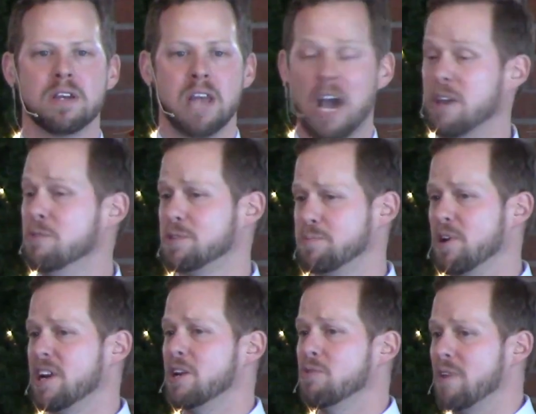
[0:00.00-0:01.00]
Now, he was
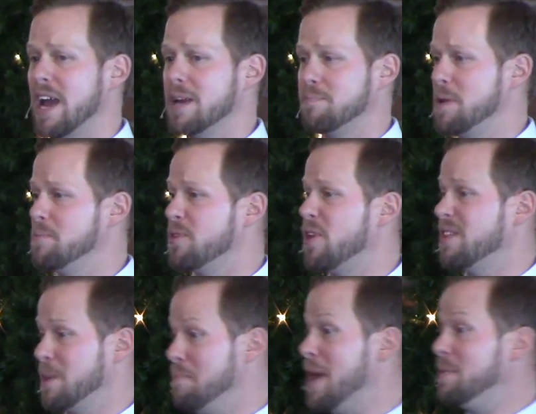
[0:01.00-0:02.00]
pretty great. People thought
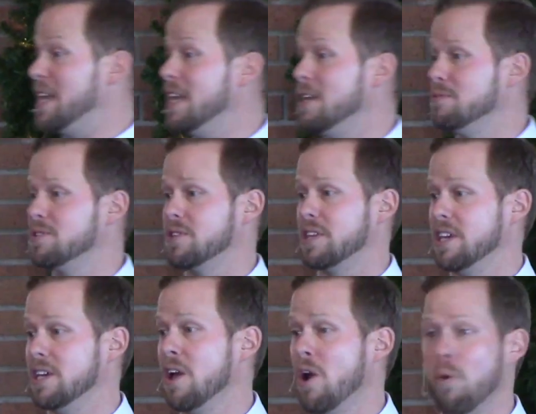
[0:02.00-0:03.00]
that maybe he was
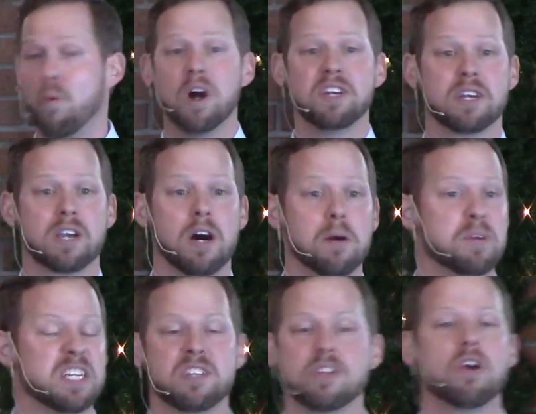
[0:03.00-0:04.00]
the one to come.
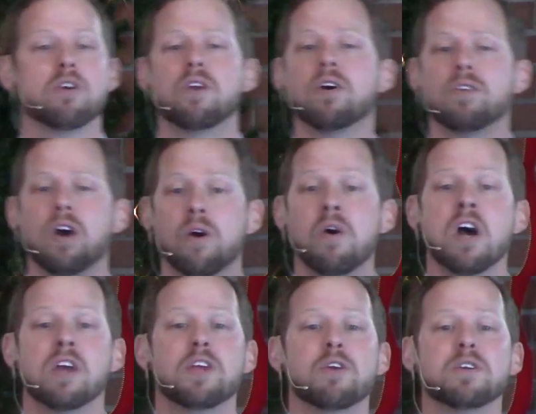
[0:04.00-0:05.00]
They said,
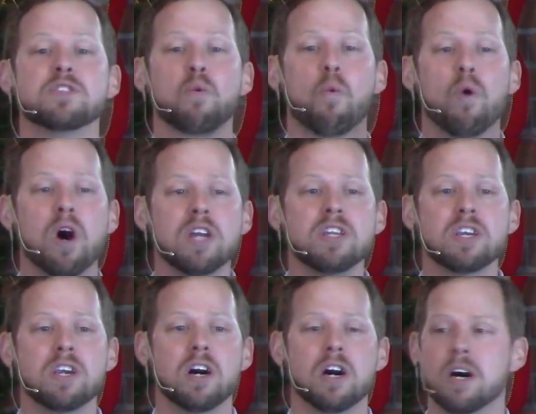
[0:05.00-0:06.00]
no. There is one
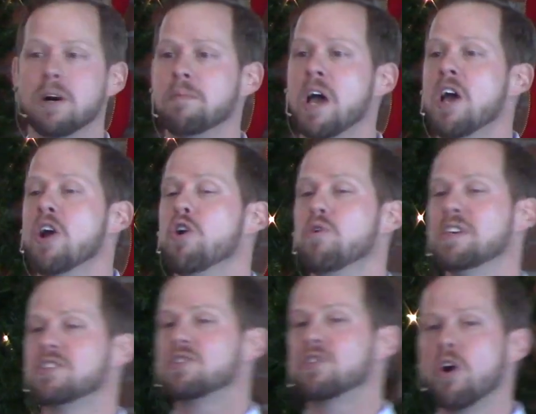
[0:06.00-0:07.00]
to come who
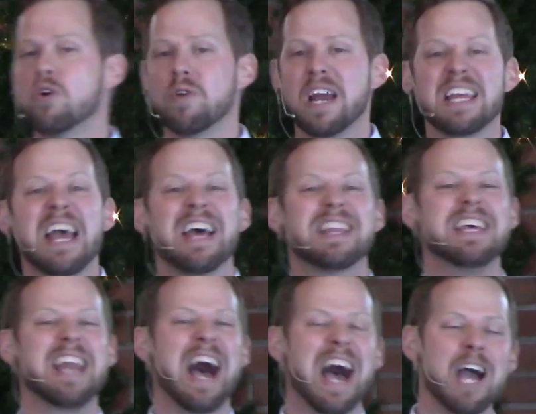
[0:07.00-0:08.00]
is so great
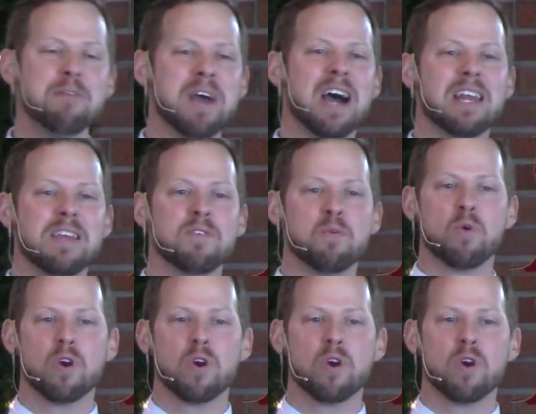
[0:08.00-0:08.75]
that I'm not even